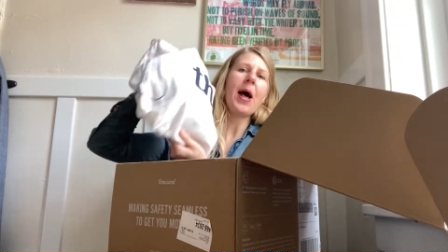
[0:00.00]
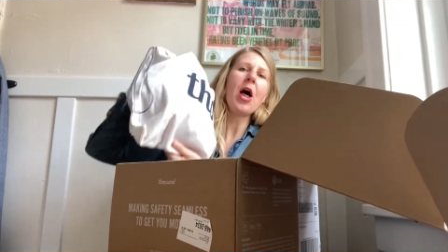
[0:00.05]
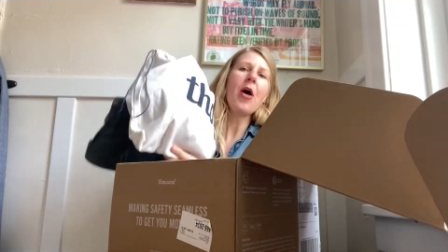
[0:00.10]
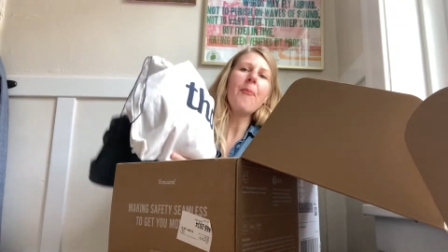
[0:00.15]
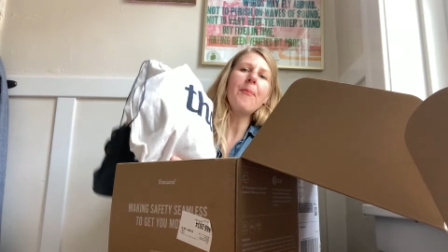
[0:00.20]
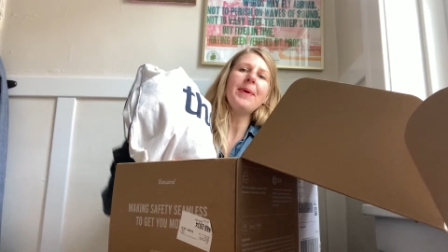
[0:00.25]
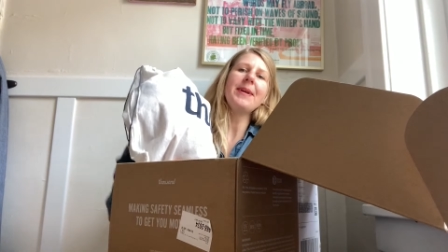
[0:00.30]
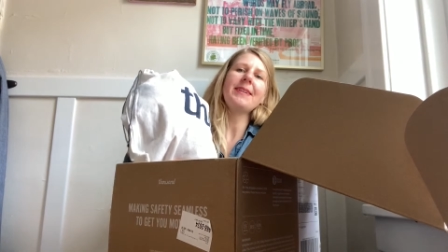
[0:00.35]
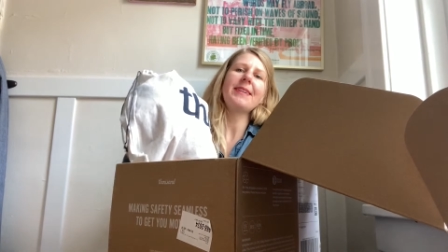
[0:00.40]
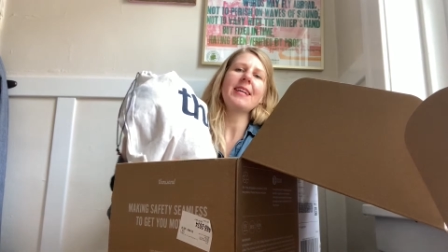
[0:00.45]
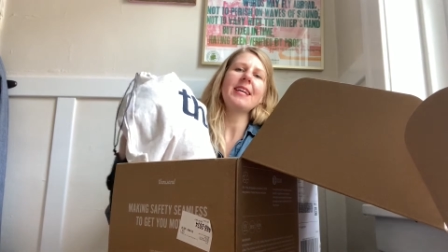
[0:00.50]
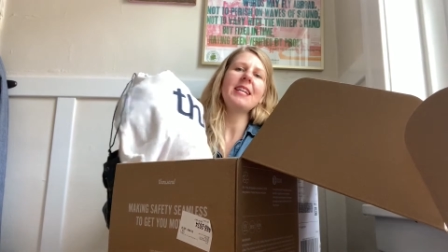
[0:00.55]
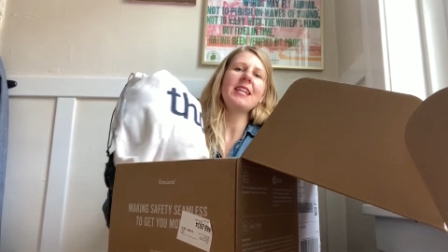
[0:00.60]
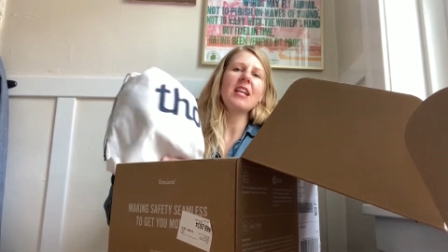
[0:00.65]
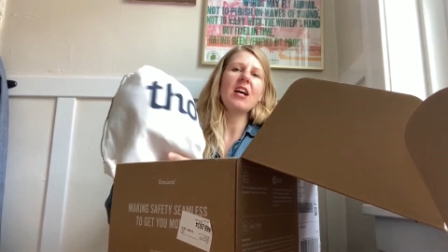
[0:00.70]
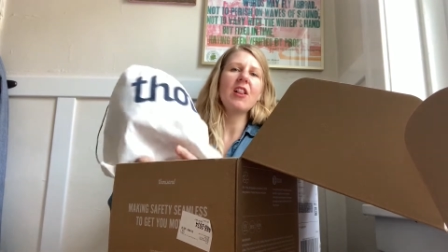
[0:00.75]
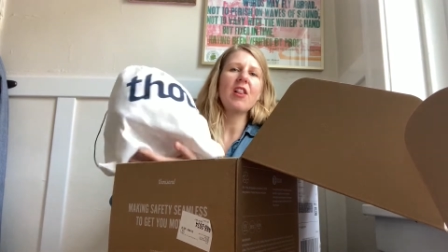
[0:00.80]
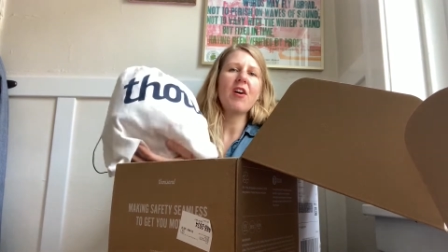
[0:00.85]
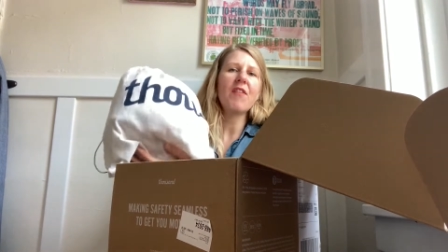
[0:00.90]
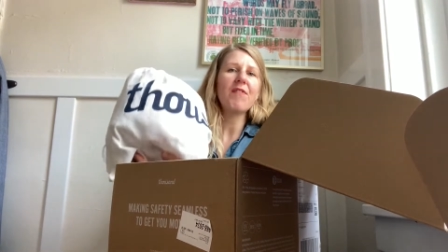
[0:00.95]
helmet in
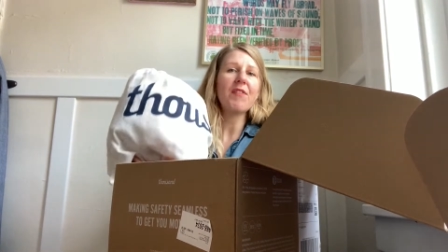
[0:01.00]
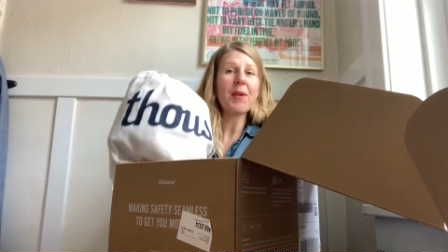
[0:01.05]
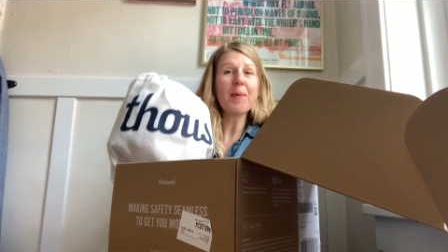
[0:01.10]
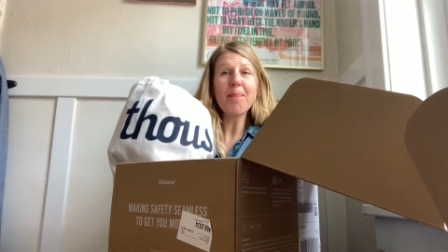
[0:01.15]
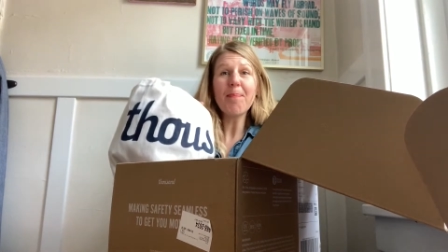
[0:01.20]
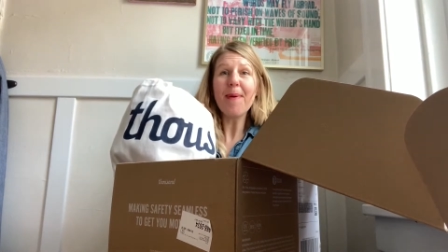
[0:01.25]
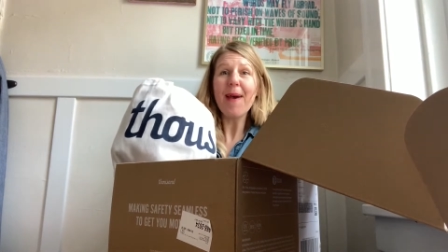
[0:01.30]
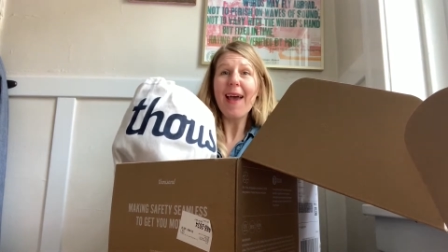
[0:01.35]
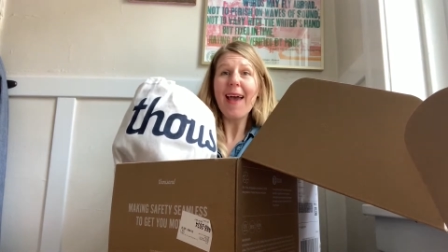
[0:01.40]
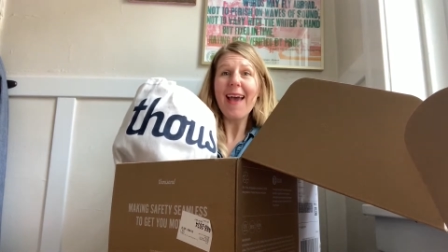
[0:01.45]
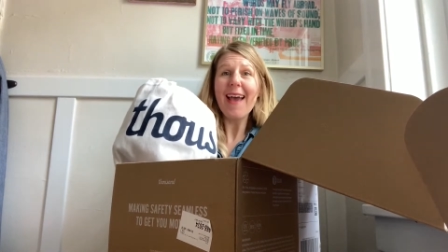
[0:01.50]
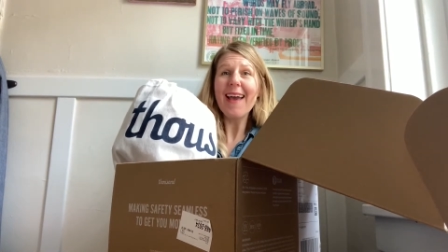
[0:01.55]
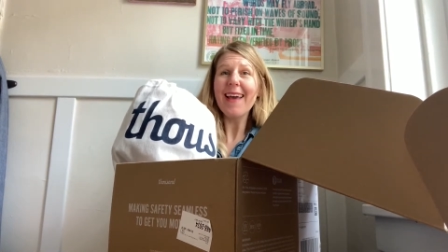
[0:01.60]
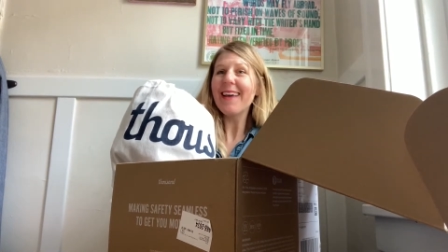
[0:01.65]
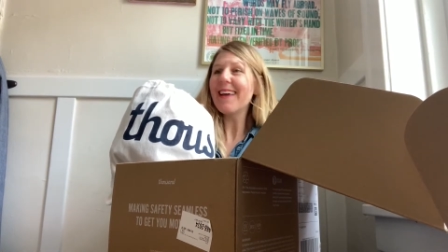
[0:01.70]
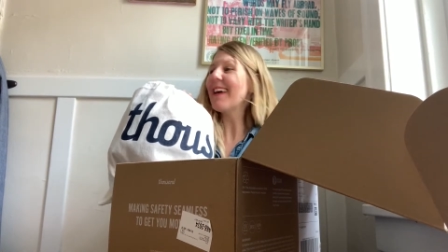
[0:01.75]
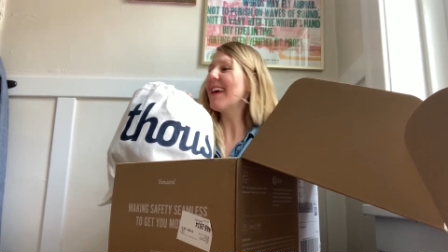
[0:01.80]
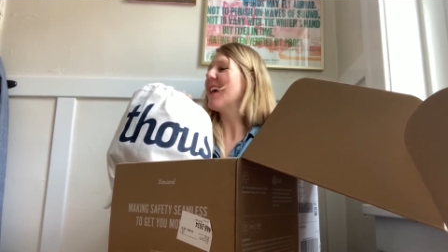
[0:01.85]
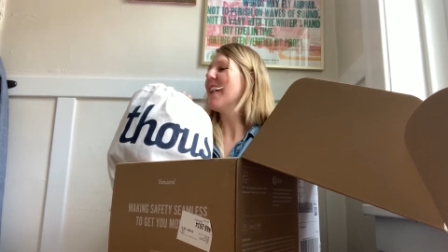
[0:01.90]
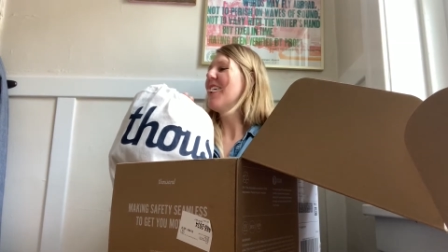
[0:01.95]
a lovely bag.